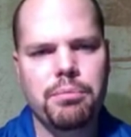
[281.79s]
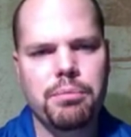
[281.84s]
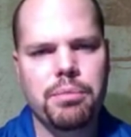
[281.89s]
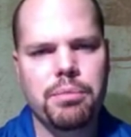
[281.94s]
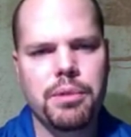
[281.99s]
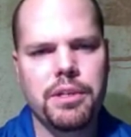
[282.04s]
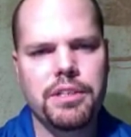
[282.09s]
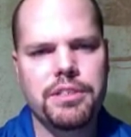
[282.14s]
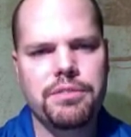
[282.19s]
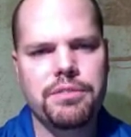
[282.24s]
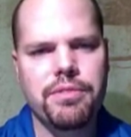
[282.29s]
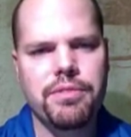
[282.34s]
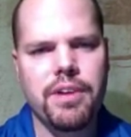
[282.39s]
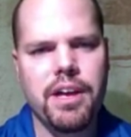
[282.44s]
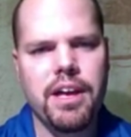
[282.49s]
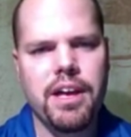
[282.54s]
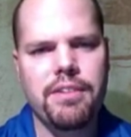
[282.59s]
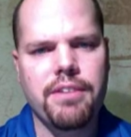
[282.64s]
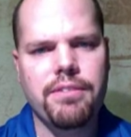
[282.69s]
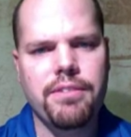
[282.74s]
plus
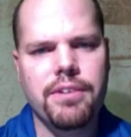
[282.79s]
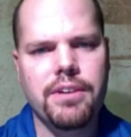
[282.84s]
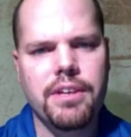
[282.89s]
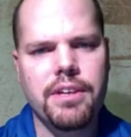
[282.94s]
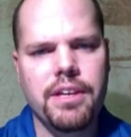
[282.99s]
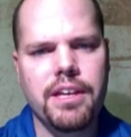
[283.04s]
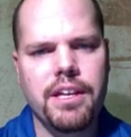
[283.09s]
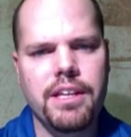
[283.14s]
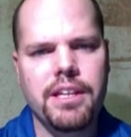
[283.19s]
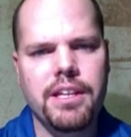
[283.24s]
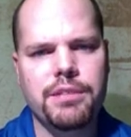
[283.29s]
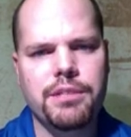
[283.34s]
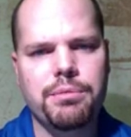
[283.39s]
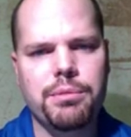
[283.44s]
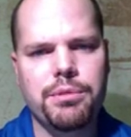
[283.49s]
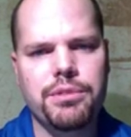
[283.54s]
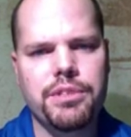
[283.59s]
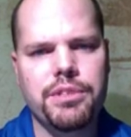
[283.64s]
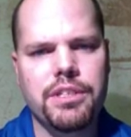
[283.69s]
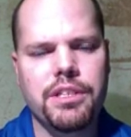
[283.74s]
5, and that's
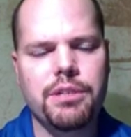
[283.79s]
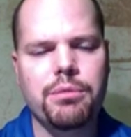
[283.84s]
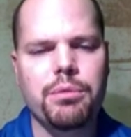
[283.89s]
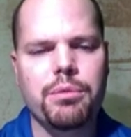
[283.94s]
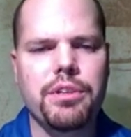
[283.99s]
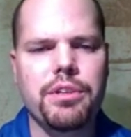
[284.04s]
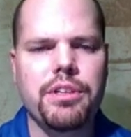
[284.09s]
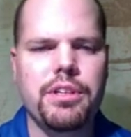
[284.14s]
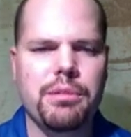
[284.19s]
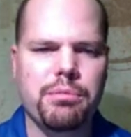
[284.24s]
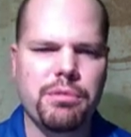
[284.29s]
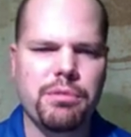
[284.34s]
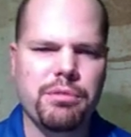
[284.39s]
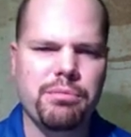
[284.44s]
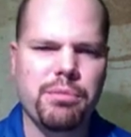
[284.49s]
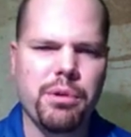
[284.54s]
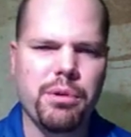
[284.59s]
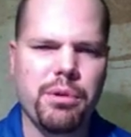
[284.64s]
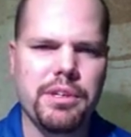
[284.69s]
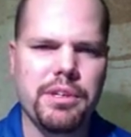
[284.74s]
supposed to equal the number of
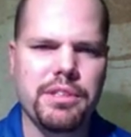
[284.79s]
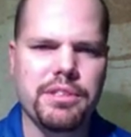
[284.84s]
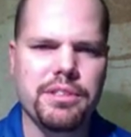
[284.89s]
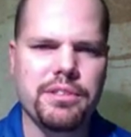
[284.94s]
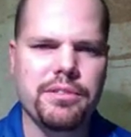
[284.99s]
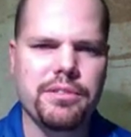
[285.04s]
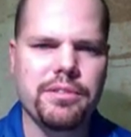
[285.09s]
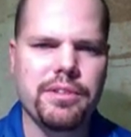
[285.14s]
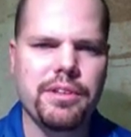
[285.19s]
boys.